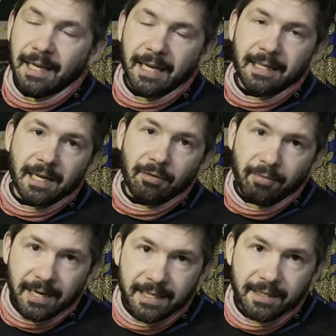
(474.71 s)
and I
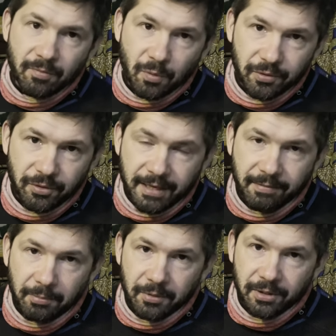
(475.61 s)
really didn't want to
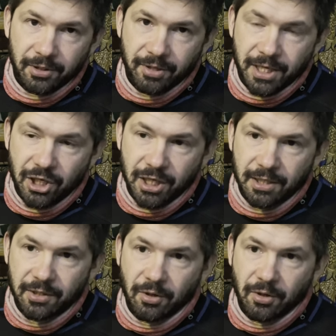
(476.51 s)
give up on Tunisia,